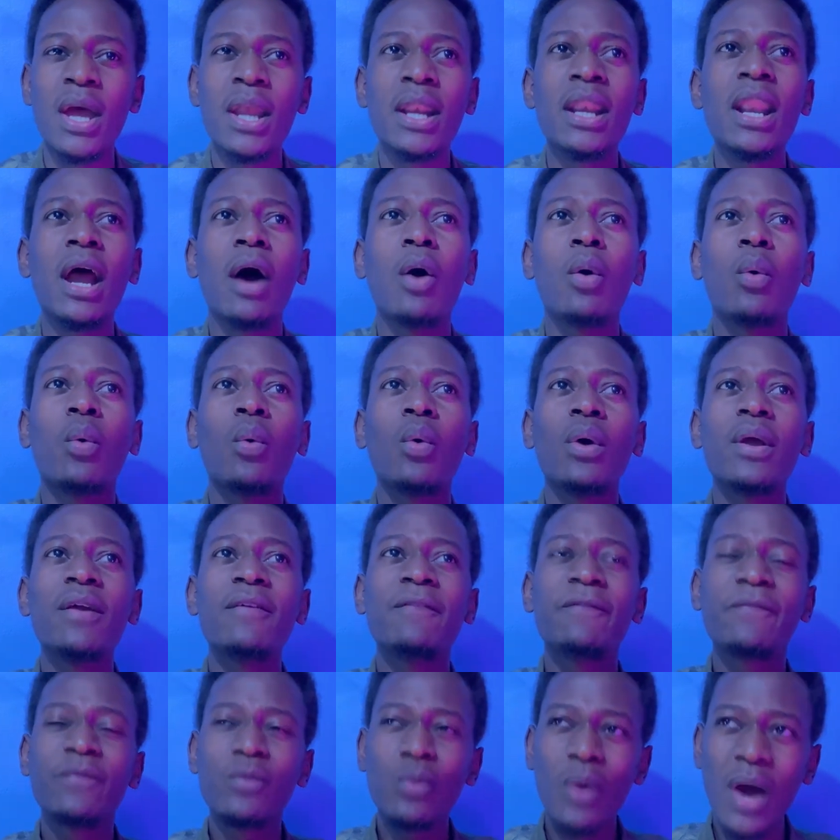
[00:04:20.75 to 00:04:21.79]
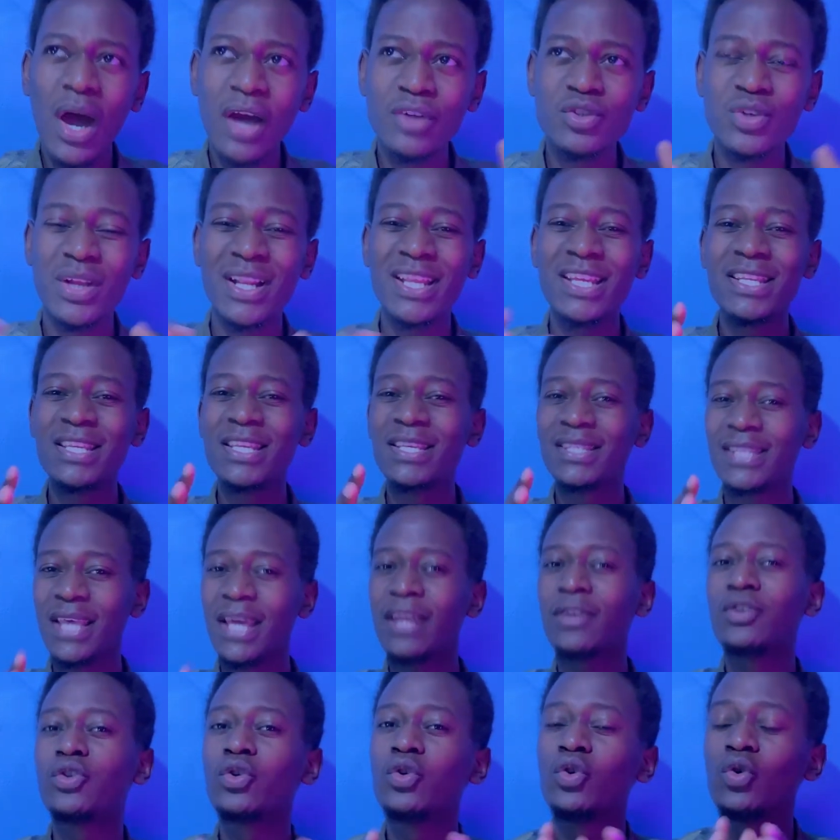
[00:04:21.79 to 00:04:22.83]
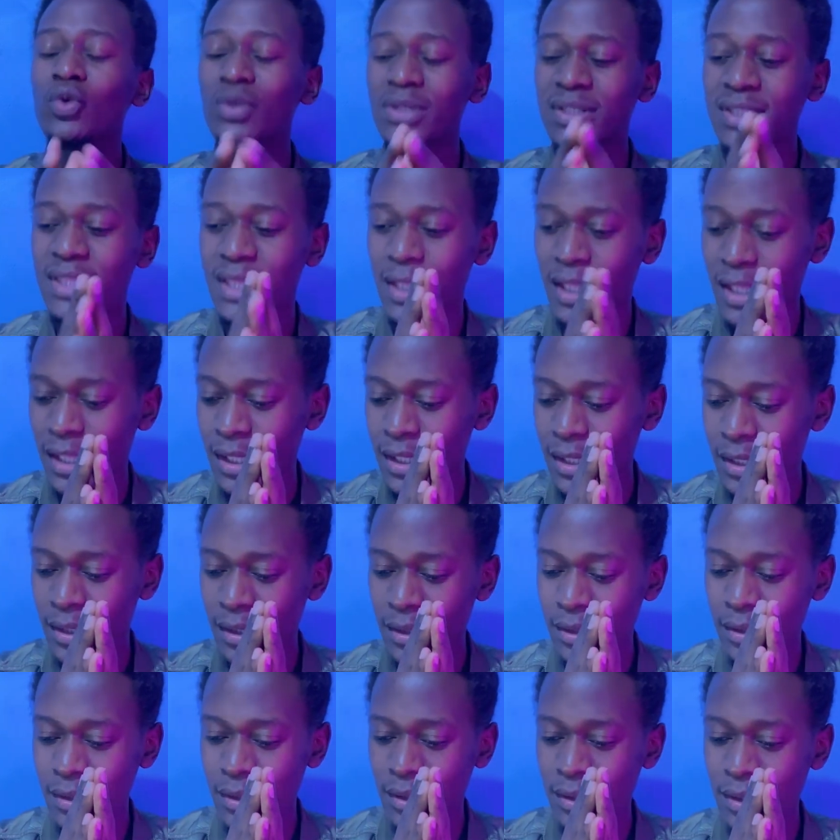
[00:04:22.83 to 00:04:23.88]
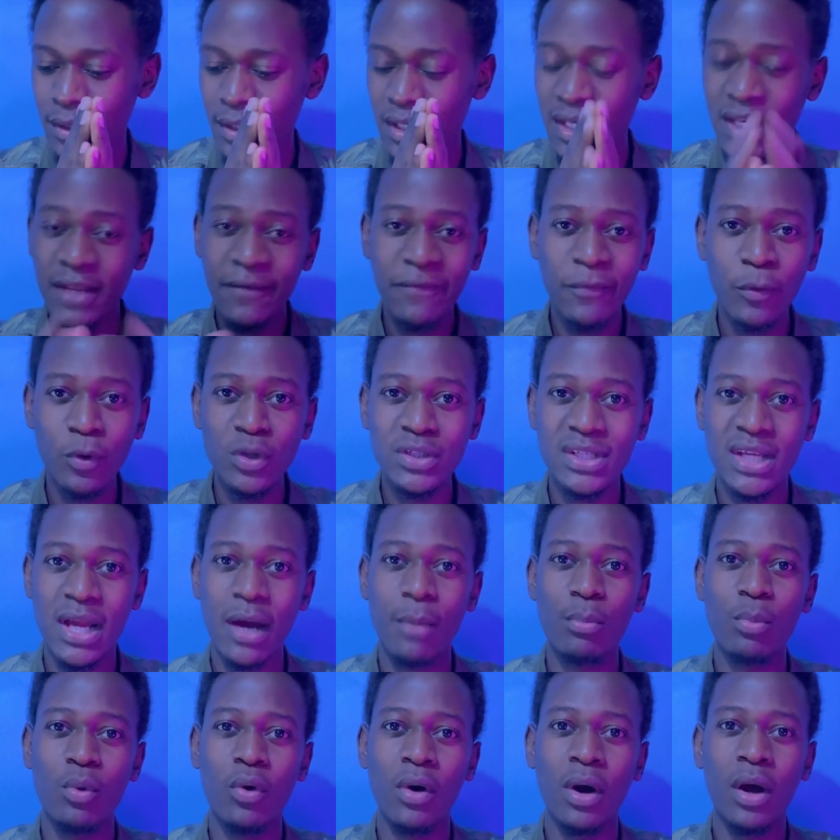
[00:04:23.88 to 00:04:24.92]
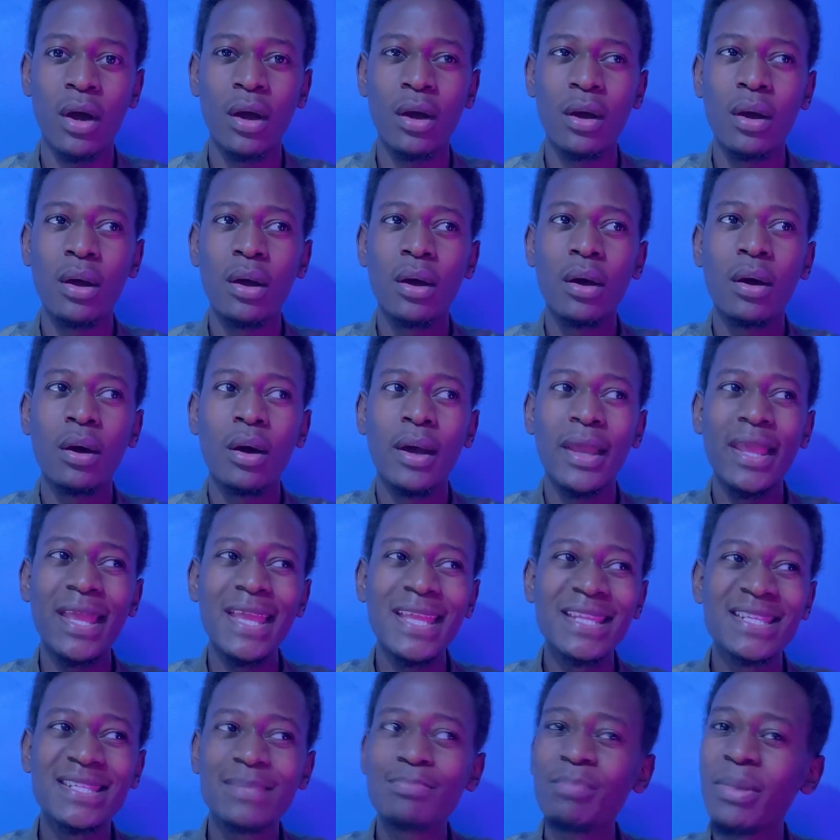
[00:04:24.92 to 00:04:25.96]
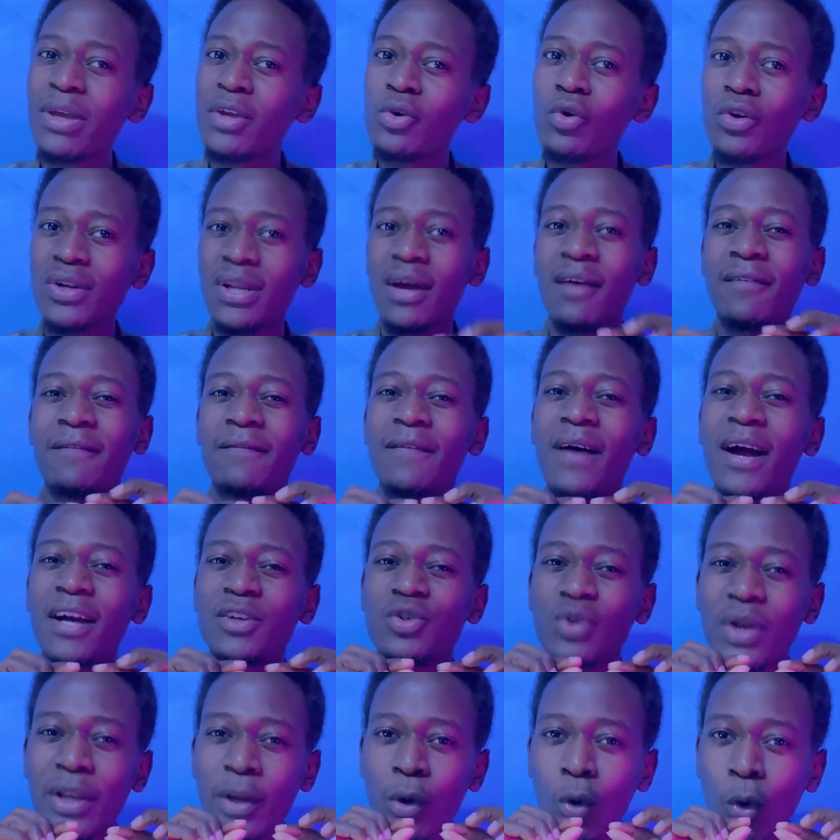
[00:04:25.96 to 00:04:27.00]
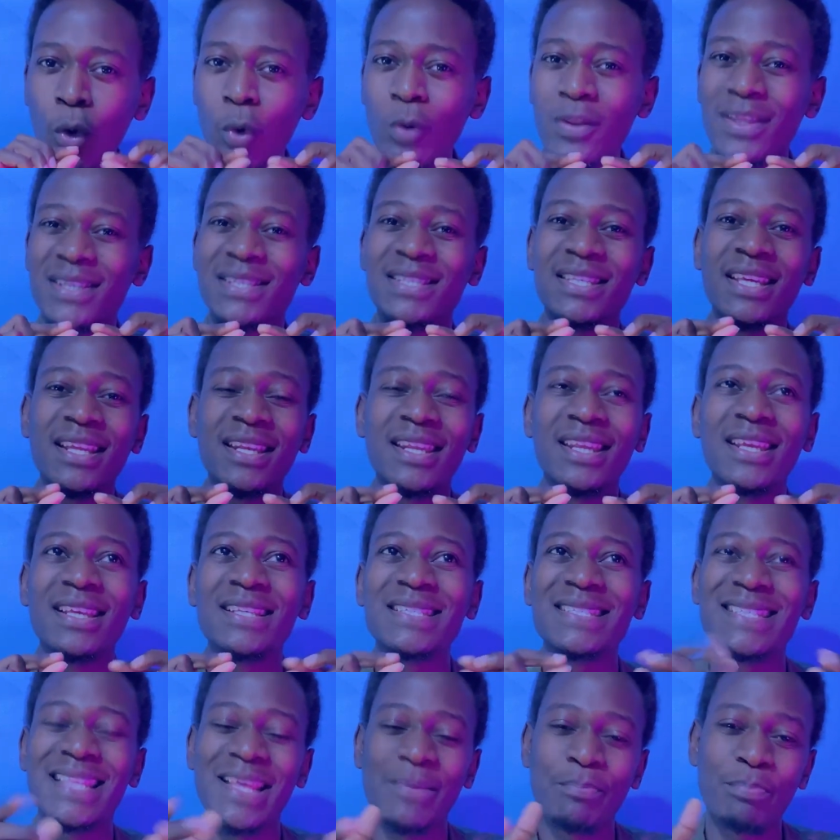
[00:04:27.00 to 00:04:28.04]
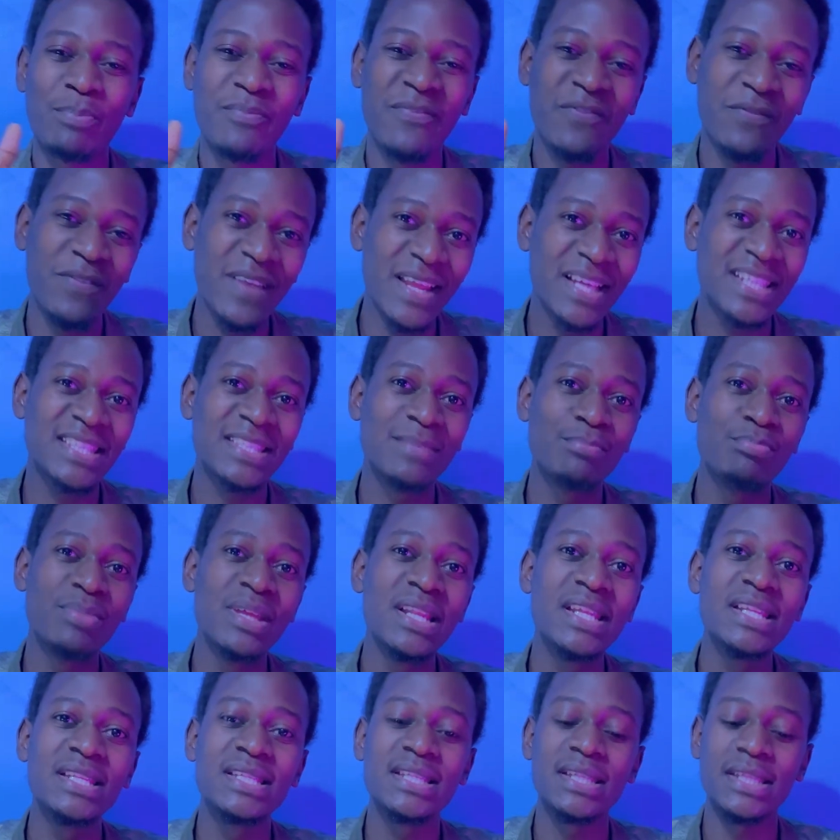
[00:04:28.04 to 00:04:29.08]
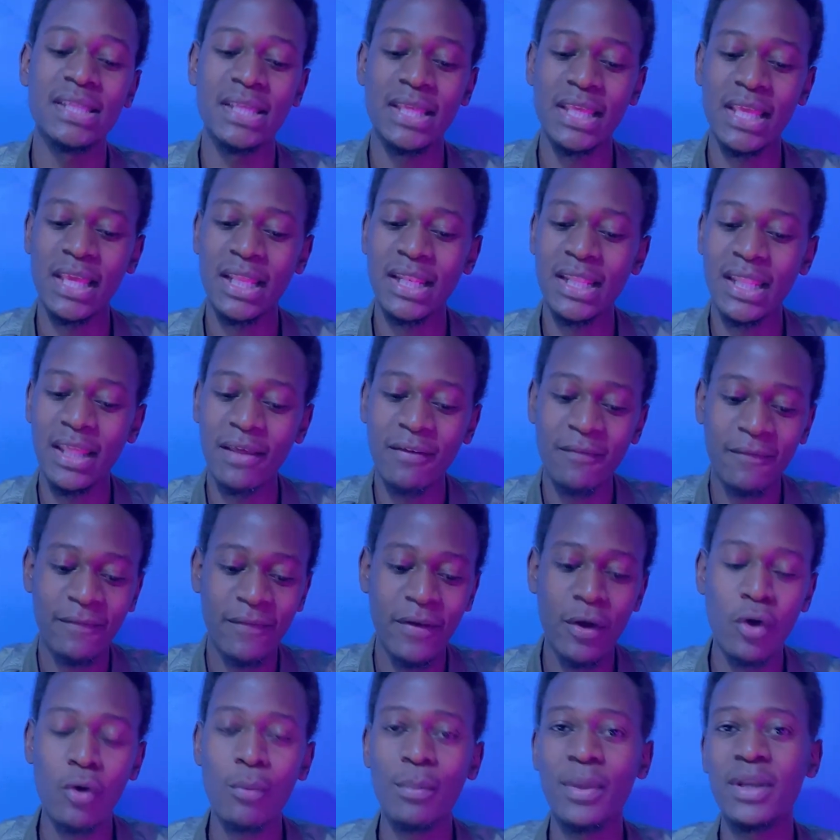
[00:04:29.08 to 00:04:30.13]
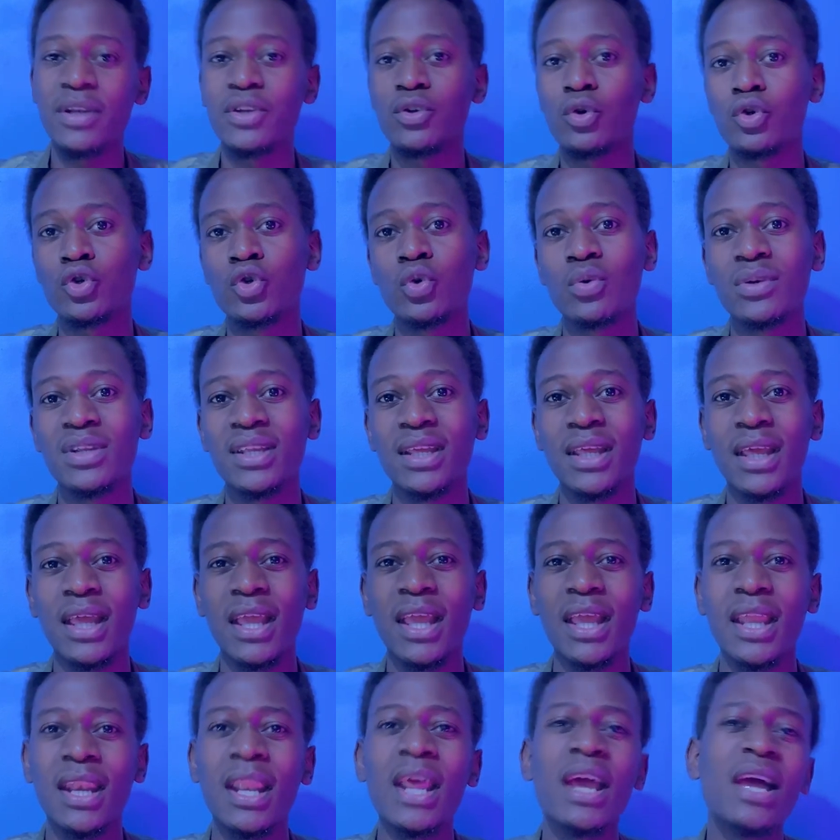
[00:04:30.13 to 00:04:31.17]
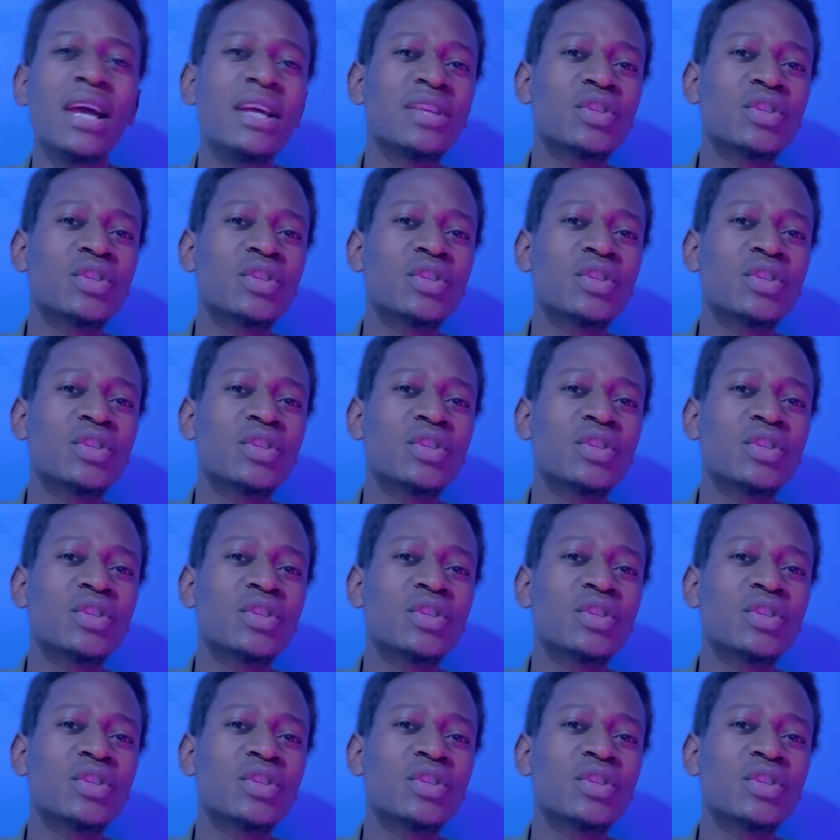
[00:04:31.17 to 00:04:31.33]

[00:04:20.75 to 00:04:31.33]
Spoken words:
Now, if you actually decide to use the default camera, it may not have actually all the settings, the flexibility in the environment you're shooting in.